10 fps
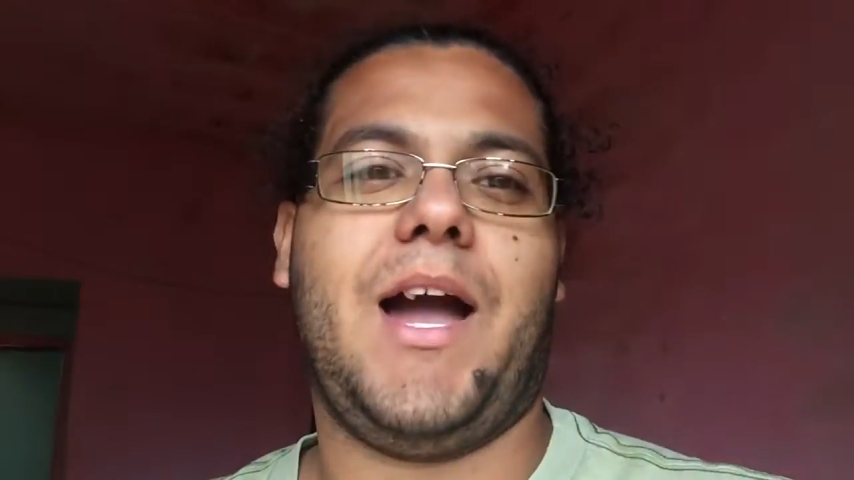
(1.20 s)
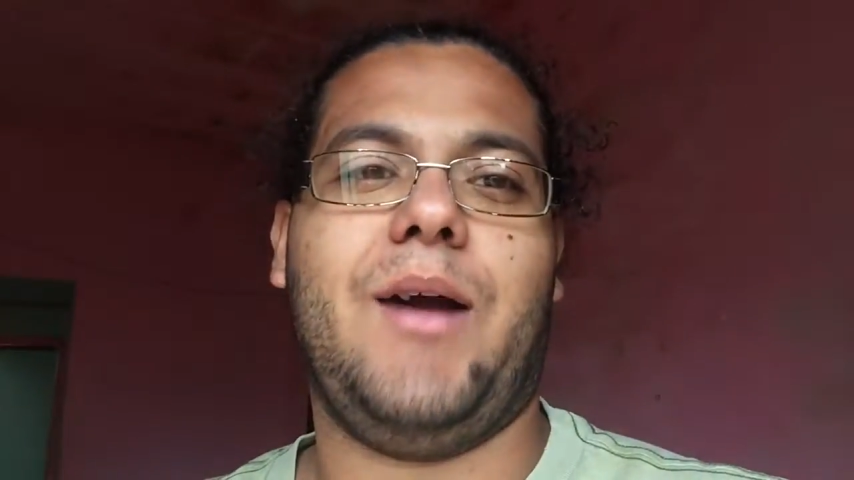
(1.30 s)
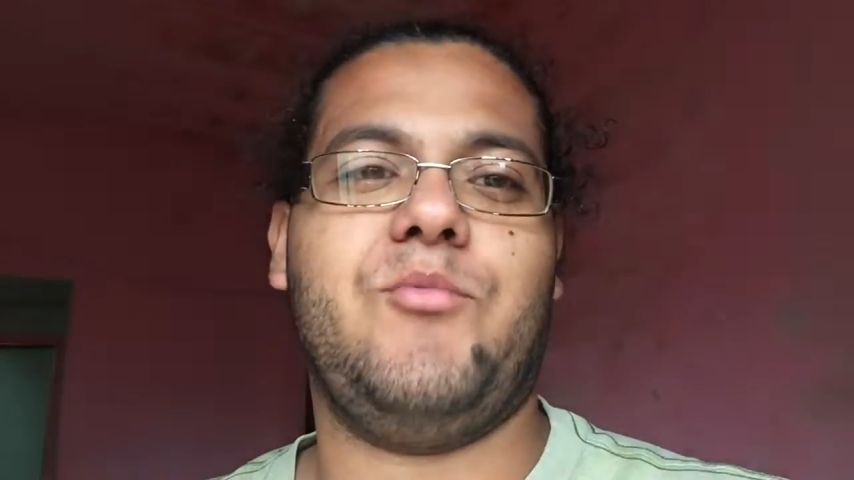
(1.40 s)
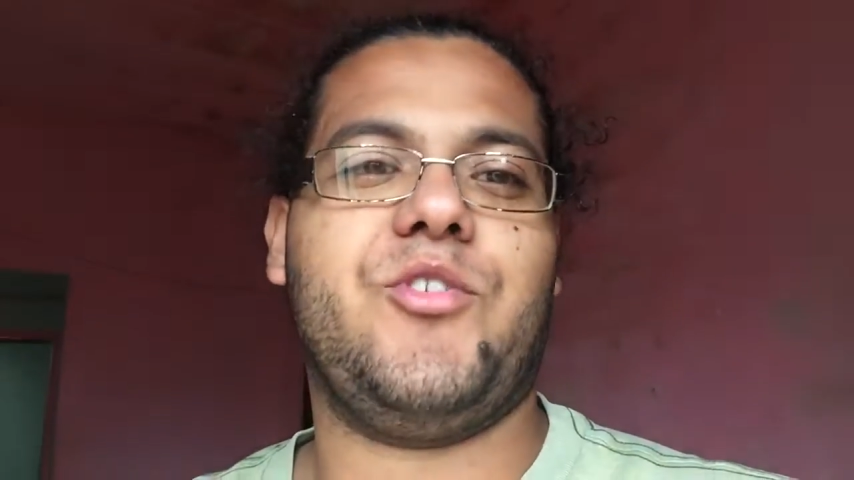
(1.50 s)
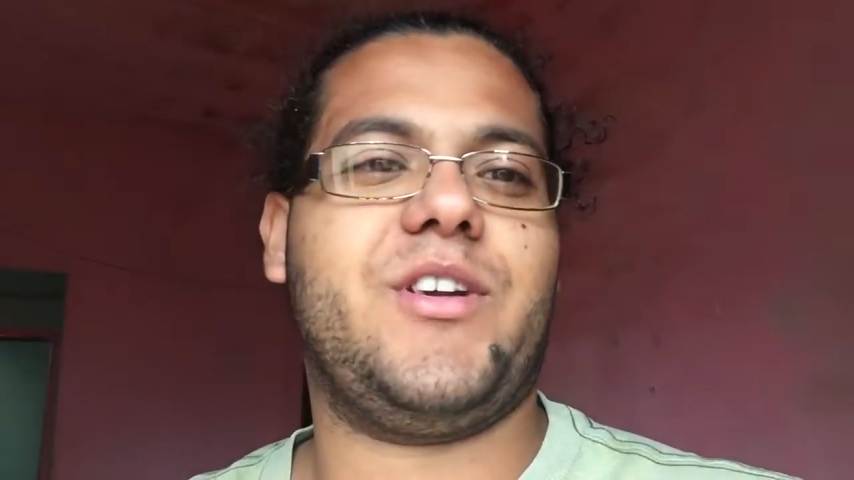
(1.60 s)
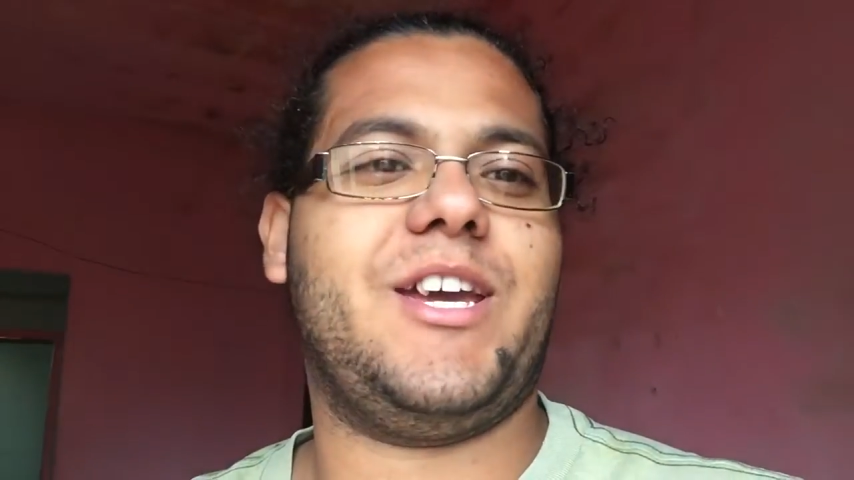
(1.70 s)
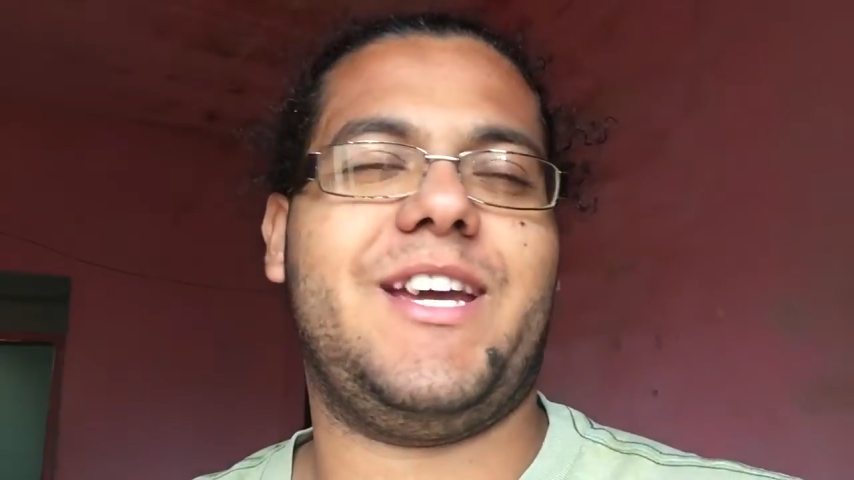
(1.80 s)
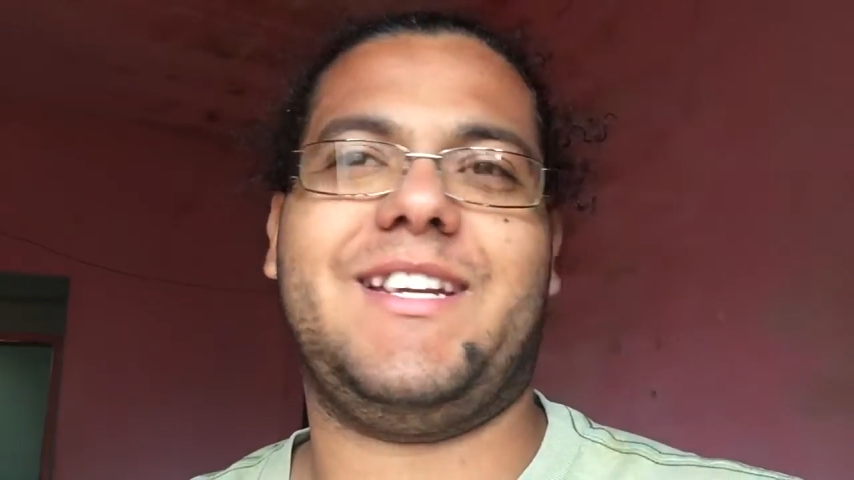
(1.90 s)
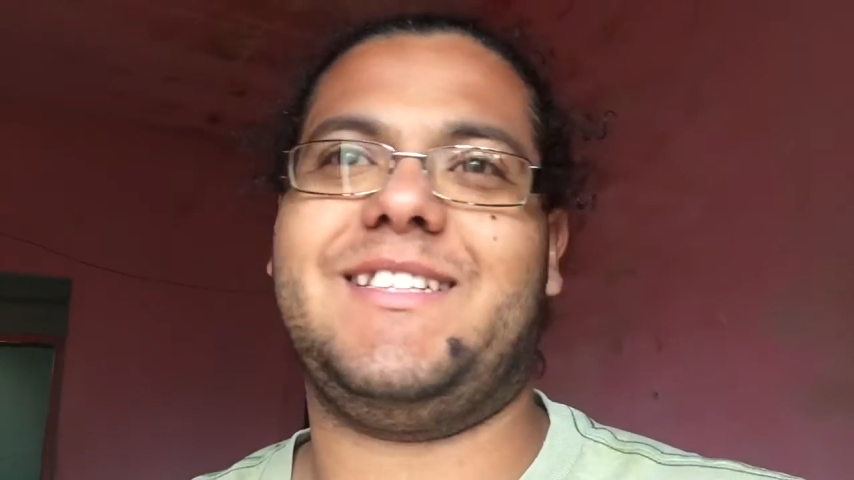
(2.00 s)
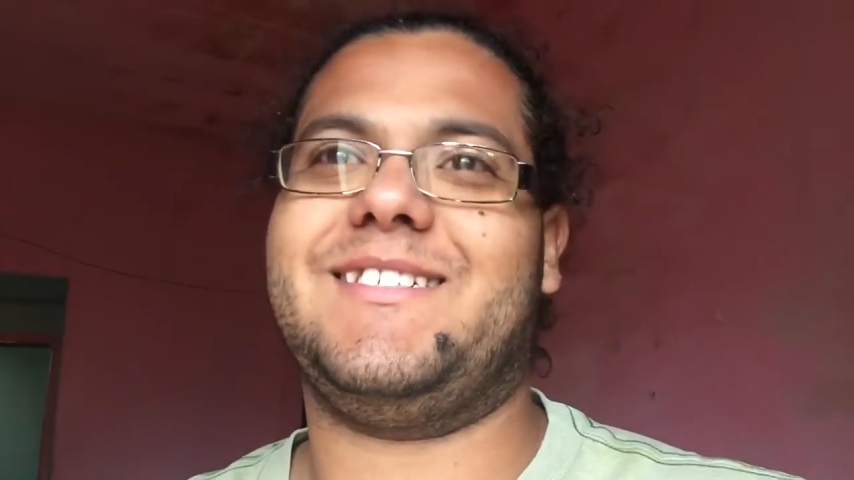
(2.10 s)
I'm
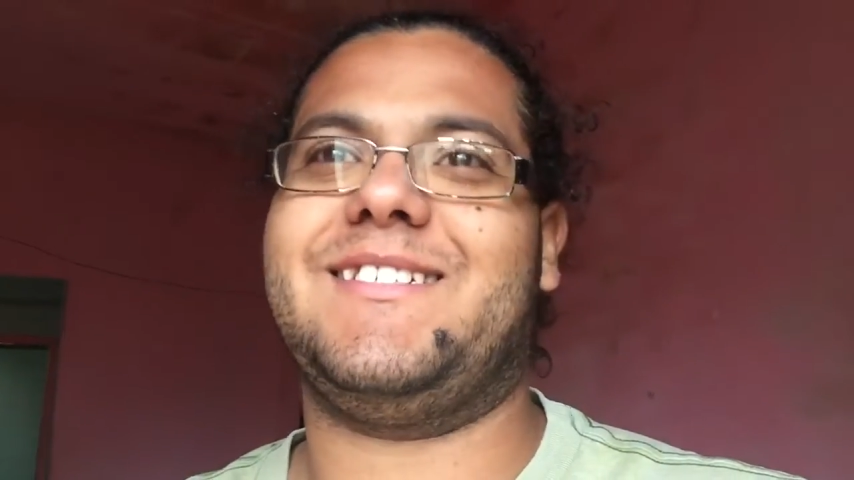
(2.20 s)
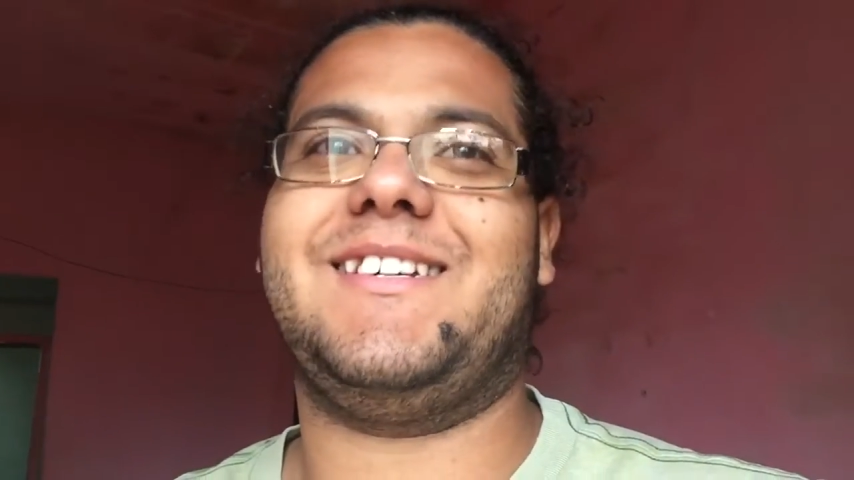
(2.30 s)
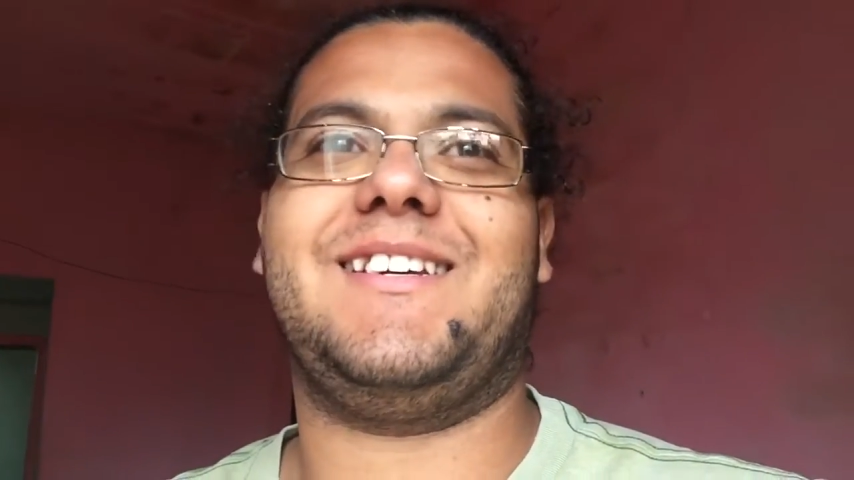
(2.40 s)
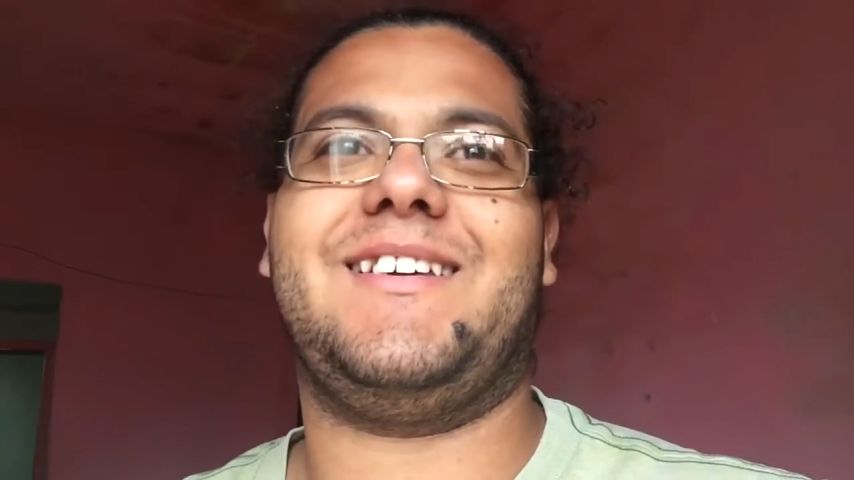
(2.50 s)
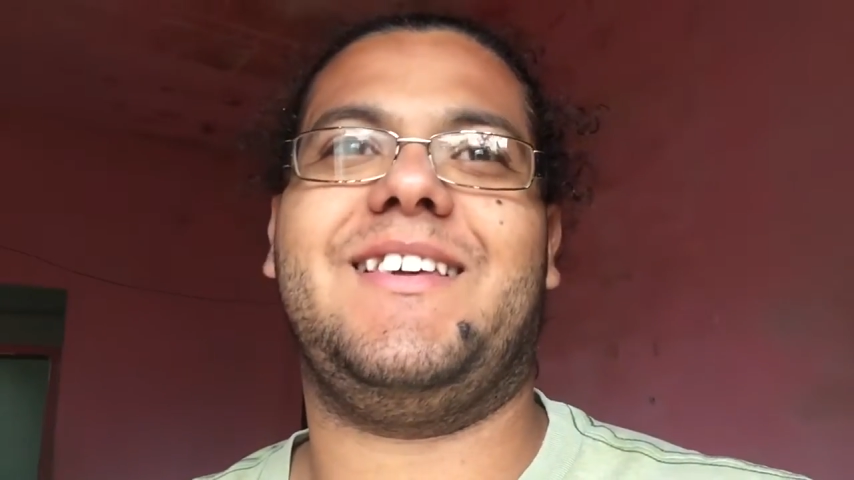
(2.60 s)
regretting